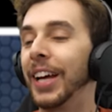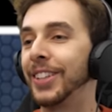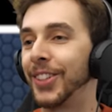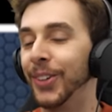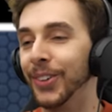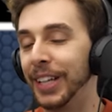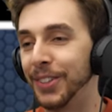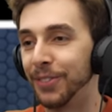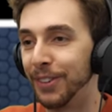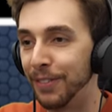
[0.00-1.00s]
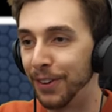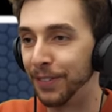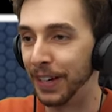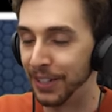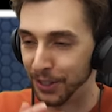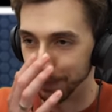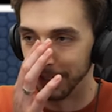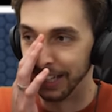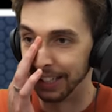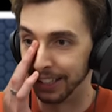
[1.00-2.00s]
that's cool. That's a river adventure, but
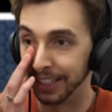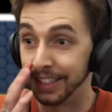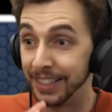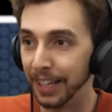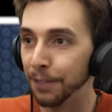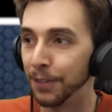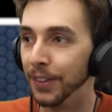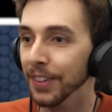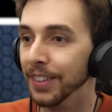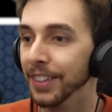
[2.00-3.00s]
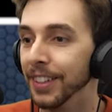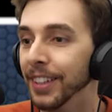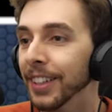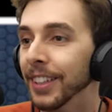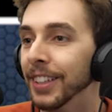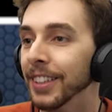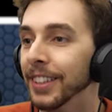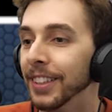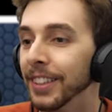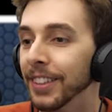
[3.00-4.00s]
like different.
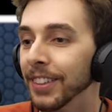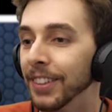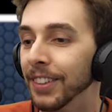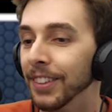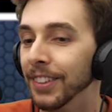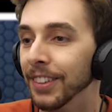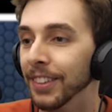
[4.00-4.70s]
Spared no expense.